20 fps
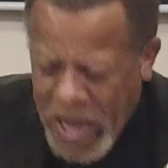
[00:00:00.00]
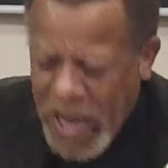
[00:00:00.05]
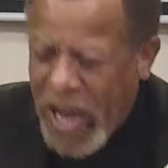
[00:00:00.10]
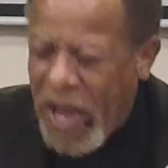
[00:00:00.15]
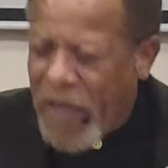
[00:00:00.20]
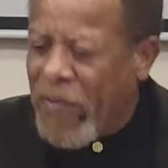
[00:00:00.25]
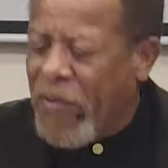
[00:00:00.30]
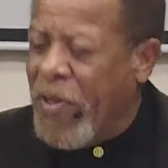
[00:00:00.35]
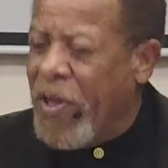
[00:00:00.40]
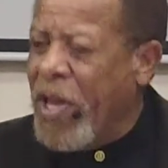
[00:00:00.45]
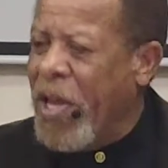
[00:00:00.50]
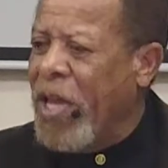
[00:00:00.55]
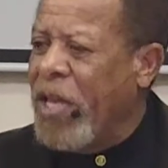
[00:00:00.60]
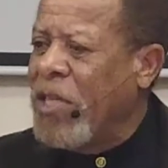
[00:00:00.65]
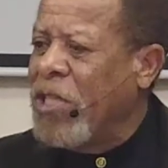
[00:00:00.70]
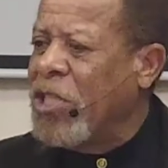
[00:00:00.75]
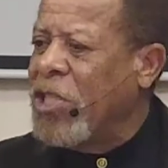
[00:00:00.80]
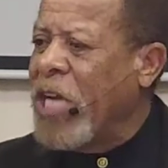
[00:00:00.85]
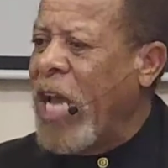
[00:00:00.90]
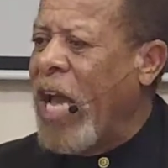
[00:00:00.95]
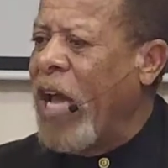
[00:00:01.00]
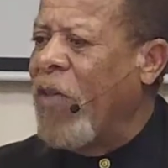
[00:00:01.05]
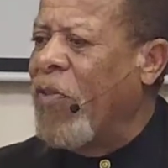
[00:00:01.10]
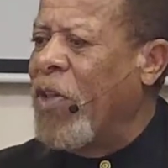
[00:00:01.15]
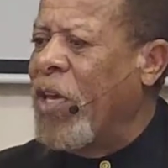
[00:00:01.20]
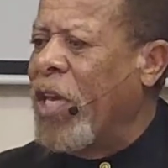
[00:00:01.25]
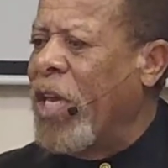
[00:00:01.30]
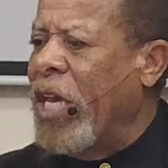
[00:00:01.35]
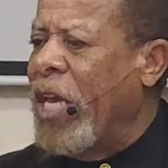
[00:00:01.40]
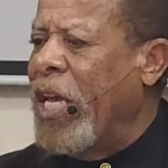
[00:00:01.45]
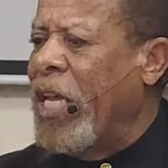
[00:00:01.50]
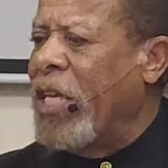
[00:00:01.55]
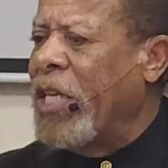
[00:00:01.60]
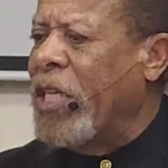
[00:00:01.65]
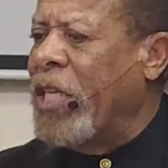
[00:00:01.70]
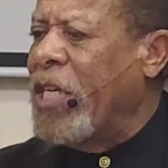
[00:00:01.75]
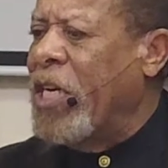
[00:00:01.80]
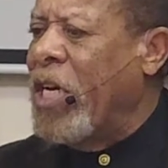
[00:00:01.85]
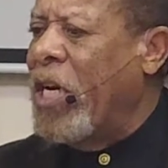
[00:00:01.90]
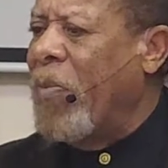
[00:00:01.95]
And then shall the
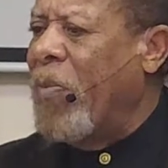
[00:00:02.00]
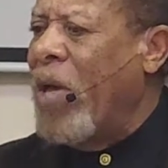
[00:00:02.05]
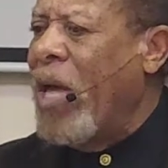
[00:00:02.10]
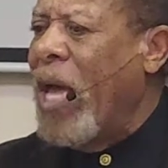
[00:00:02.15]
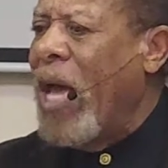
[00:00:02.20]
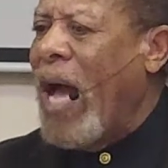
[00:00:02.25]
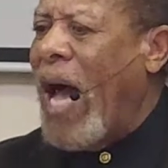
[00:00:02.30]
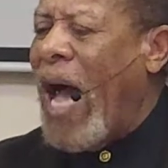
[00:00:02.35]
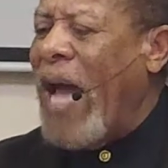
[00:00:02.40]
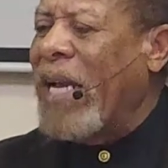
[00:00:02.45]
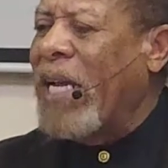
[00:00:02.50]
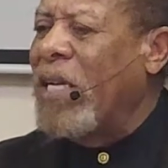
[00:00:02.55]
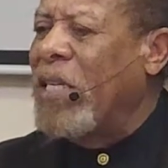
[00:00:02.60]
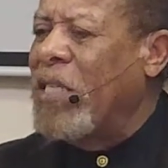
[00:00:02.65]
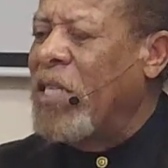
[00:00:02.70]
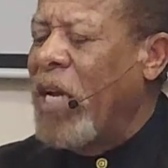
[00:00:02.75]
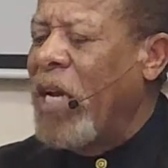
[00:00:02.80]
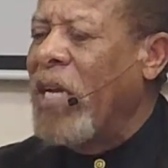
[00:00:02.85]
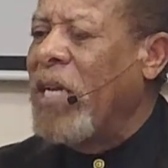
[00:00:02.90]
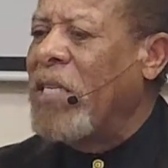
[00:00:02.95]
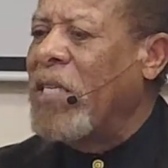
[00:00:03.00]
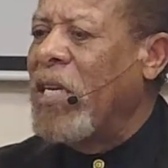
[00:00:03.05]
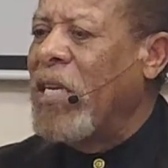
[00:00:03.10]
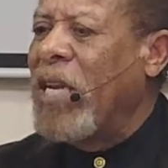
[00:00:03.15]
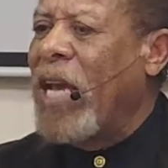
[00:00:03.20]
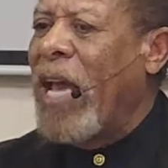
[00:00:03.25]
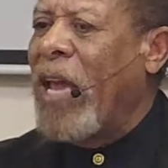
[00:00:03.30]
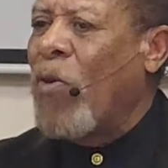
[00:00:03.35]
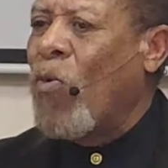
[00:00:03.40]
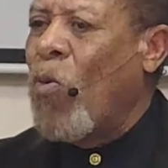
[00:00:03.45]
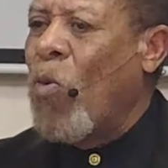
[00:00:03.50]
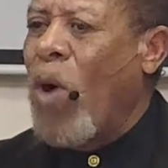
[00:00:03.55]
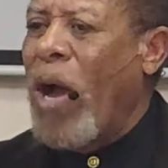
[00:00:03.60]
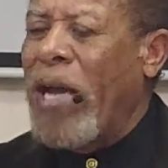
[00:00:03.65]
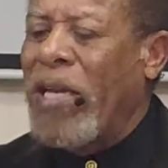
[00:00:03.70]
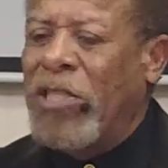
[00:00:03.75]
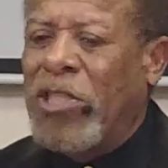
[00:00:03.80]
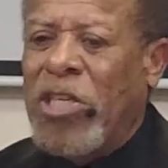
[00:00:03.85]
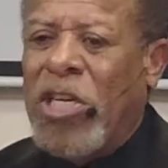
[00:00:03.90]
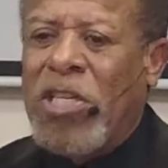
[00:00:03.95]
end come. I can tell you tonight
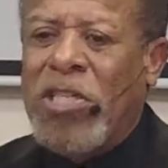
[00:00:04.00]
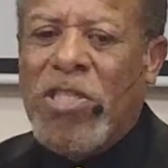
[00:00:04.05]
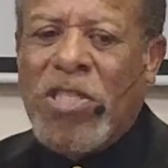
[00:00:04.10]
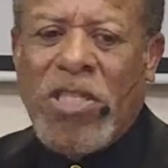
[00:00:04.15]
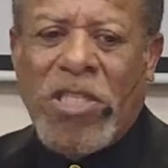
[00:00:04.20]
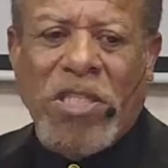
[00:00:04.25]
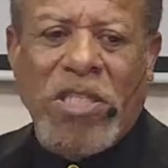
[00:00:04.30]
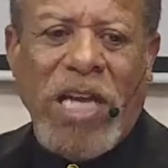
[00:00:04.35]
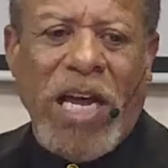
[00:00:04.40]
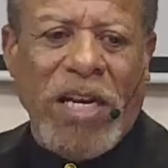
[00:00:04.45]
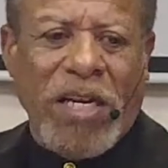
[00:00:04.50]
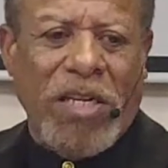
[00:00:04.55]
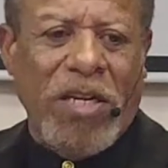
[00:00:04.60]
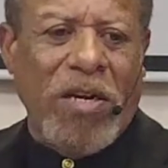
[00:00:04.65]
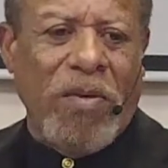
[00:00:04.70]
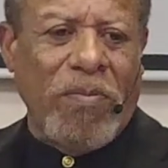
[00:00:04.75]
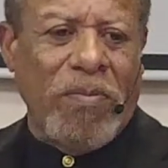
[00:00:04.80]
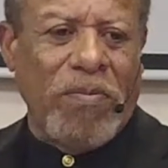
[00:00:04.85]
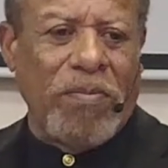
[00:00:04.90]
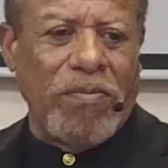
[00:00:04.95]
why Jesus has not come.